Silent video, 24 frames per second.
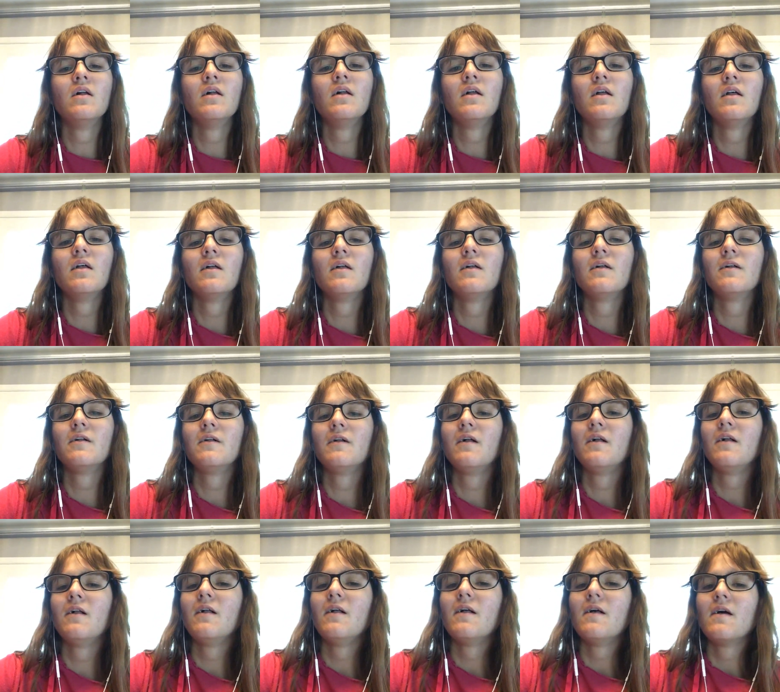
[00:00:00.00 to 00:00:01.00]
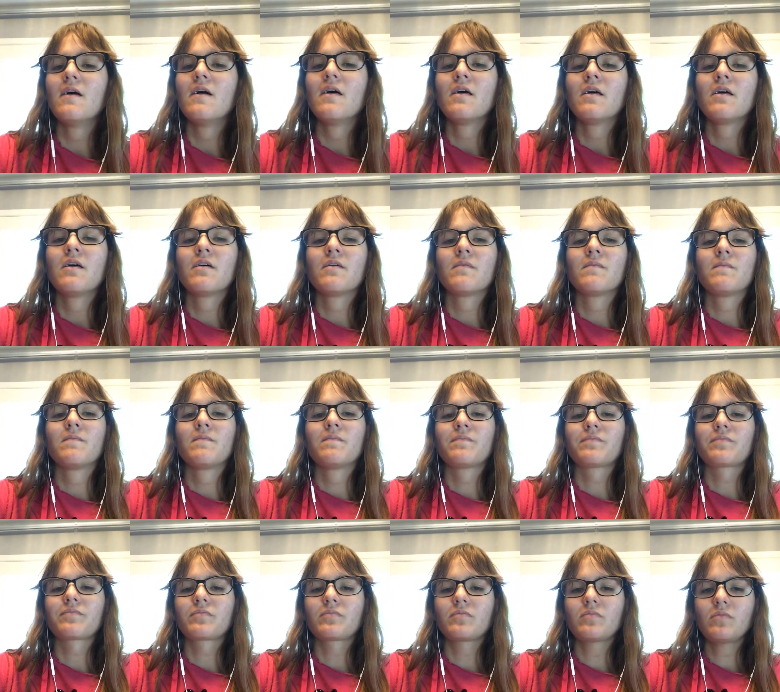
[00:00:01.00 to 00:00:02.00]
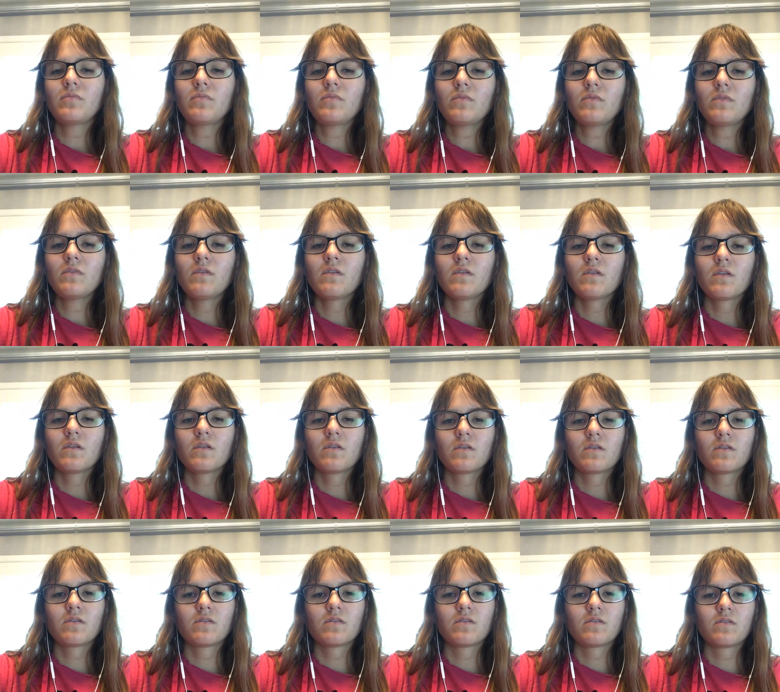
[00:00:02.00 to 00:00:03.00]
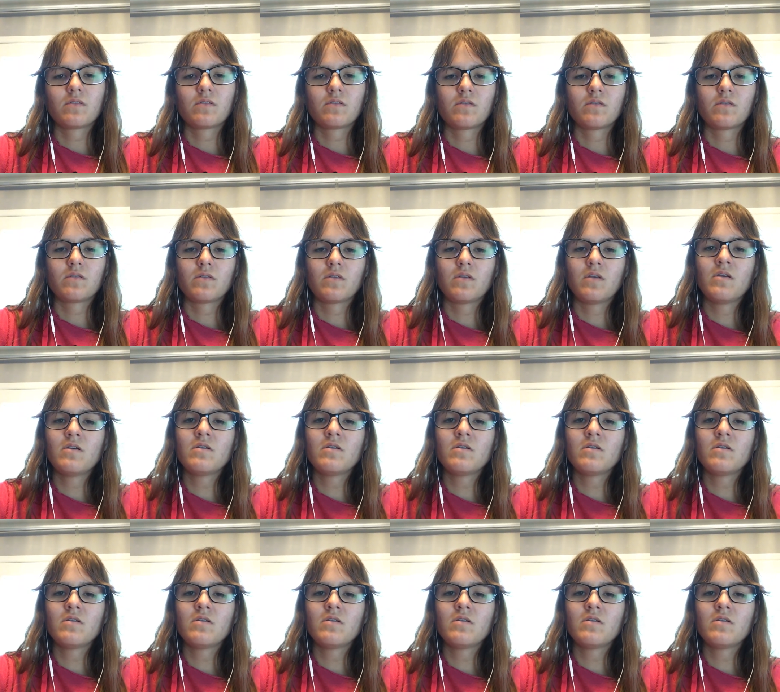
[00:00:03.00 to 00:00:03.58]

[no speech]